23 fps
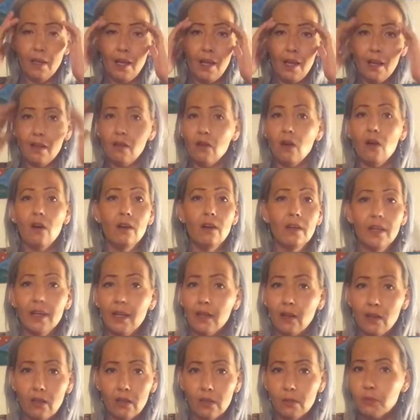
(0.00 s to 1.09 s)
Alcoholic
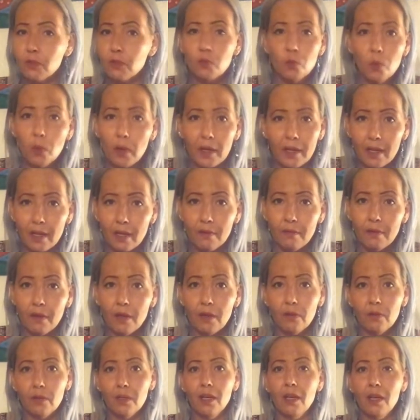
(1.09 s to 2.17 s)
Anonymous, whatever,
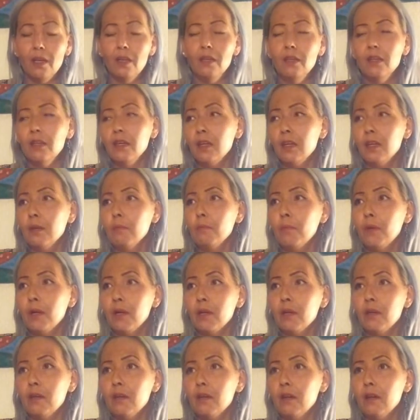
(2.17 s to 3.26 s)
okay?
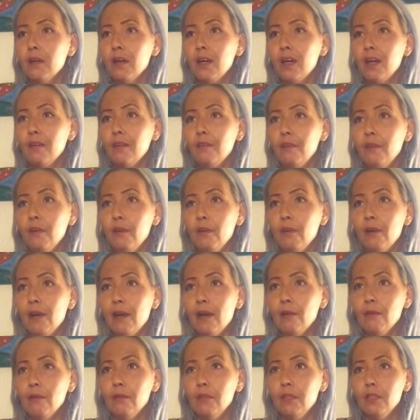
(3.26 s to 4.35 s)
But I figure
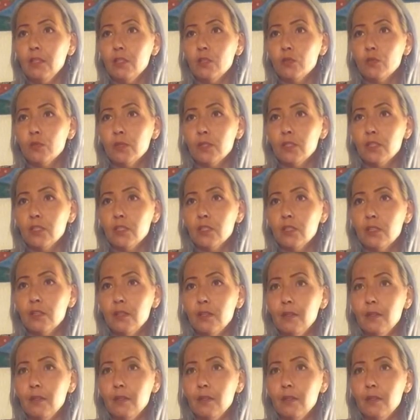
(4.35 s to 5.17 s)
out this was,